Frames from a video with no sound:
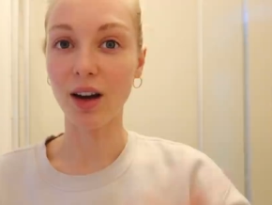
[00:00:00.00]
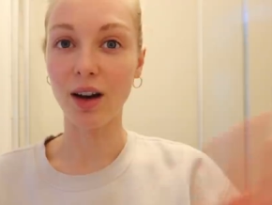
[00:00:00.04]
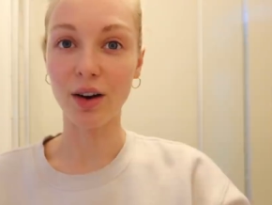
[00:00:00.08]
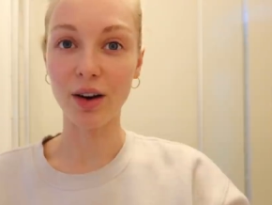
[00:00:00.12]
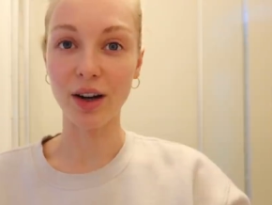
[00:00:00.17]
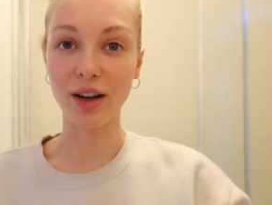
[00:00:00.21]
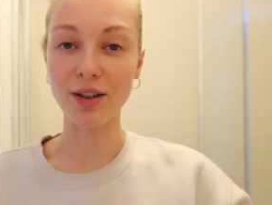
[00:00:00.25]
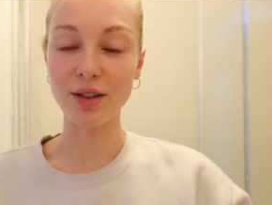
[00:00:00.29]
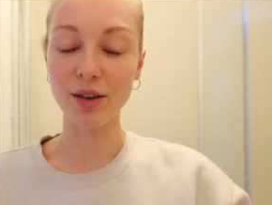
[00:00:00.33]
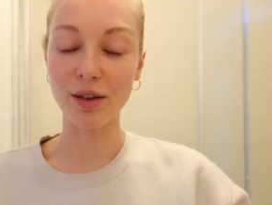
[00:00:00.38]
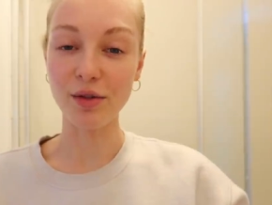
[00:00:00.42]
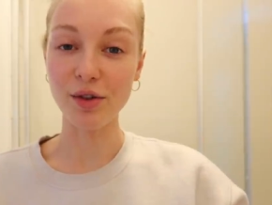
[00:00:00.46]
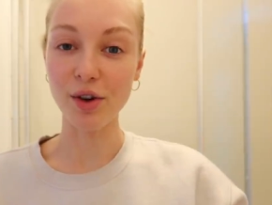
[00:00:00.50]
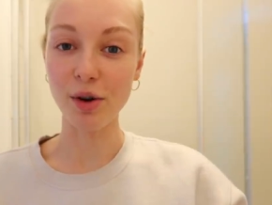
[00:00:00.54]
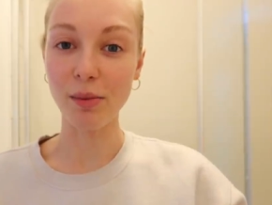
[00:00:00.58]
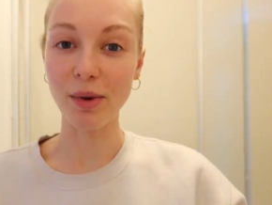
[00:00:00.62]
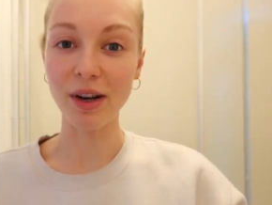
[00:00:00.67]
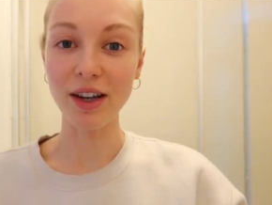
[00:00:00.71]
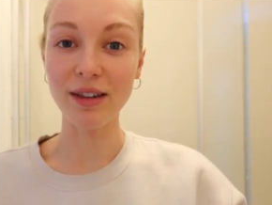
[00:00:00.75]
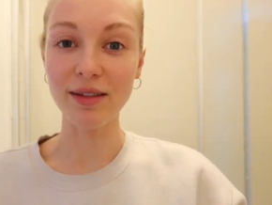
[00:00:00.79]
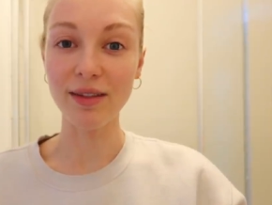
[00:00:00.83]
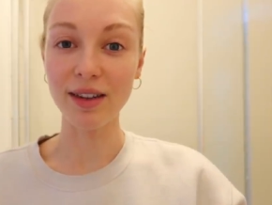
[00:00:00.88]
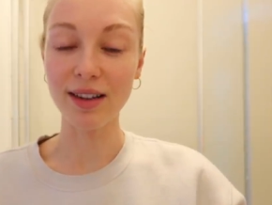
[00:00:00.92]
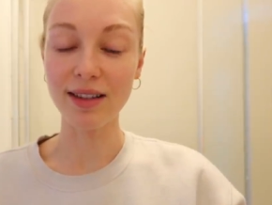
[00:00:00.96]
Okay, so I've shown my
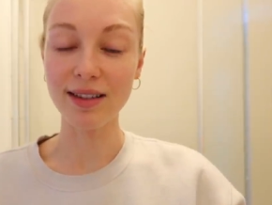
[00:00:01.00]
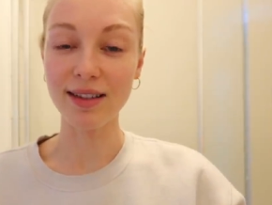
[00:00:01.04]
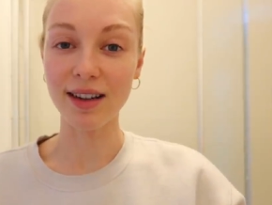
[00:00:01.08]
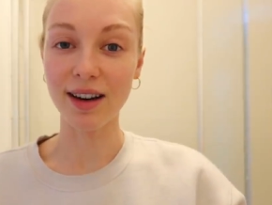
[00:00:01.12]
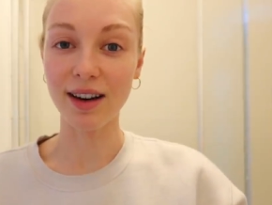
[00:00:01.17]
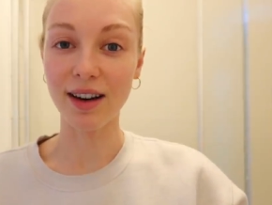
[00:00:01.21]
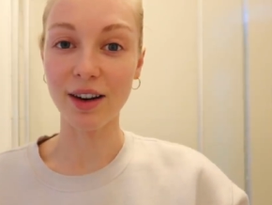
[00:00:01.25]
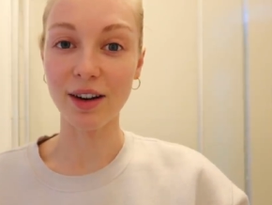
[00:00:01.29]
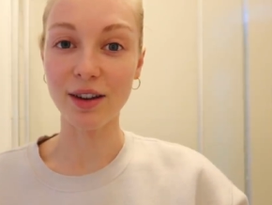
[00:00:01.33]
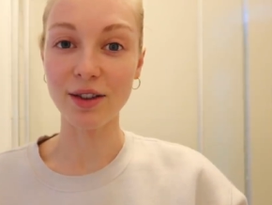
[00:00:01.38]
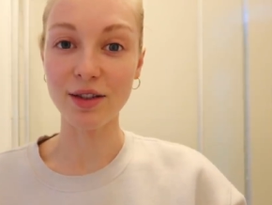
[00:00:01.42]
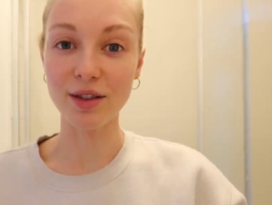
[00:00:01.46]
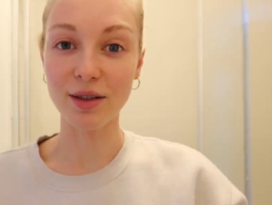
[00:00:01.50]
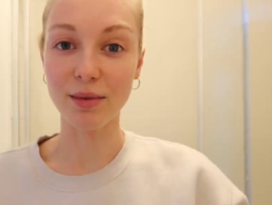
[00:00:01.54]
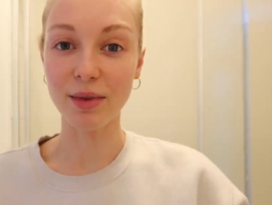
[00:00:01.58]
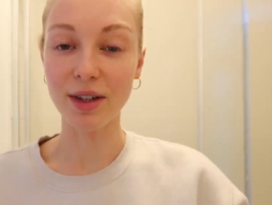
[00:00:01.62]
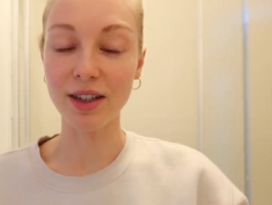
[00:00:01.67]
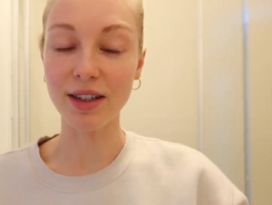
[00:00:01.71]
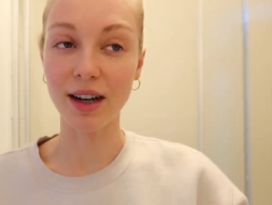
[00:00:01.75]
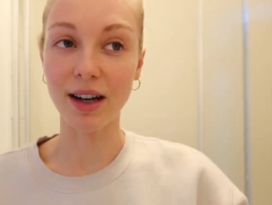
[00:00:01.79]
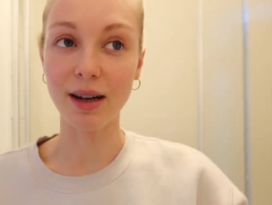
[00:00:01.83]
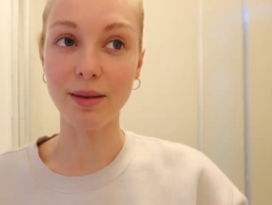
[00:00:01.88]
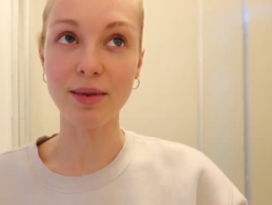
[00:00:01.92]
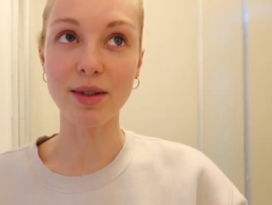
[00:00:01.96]
evening skincare so many
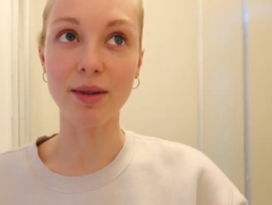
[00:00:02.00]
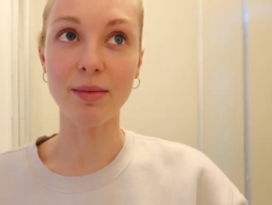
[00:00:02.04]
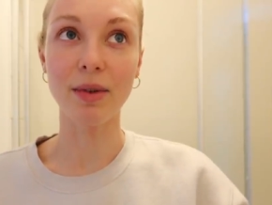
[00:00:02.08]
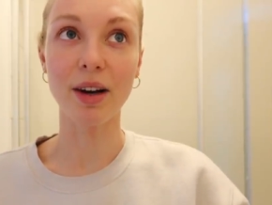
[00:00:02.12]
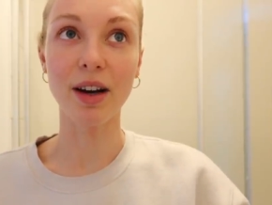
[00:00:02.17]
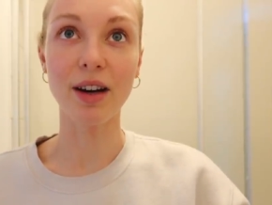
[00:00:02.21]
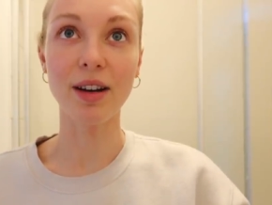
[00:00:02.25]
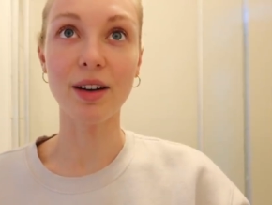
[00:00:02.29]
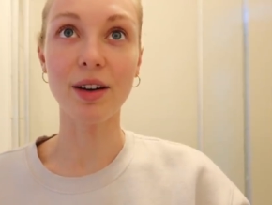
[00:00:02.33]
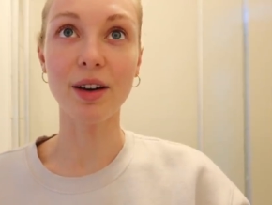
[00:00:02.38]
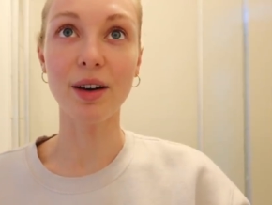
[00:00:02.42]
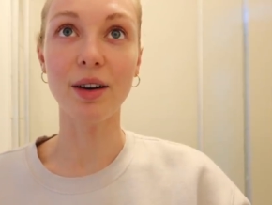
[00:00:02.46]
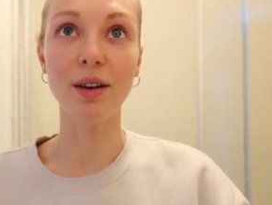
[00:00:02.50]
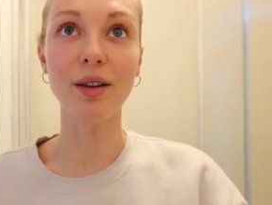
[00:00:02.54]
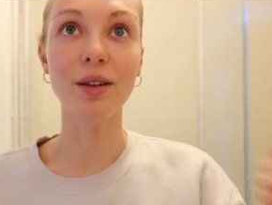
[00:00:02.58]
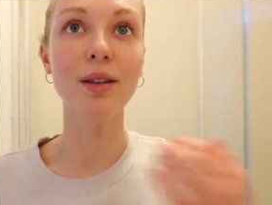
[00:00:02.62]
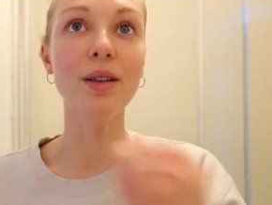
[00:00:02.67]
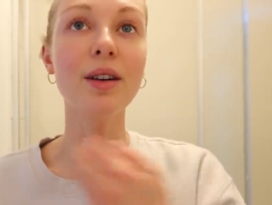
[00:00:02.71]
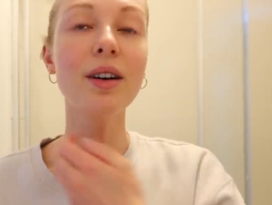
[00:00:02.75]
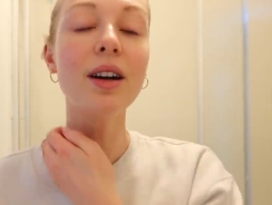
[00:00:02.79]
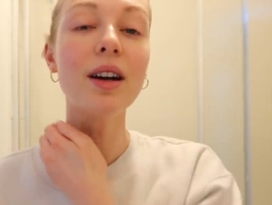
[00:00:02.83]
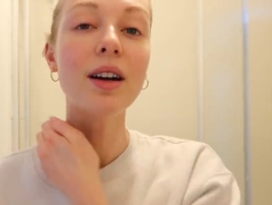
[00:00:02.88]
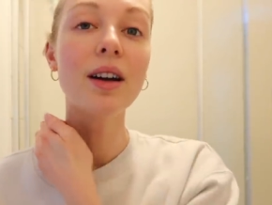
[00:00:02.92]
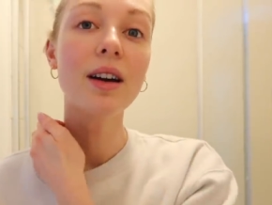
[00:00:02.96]
times, I'm not gonna
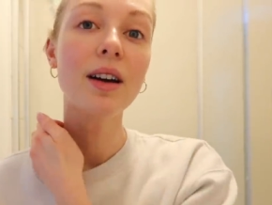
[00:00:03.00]
go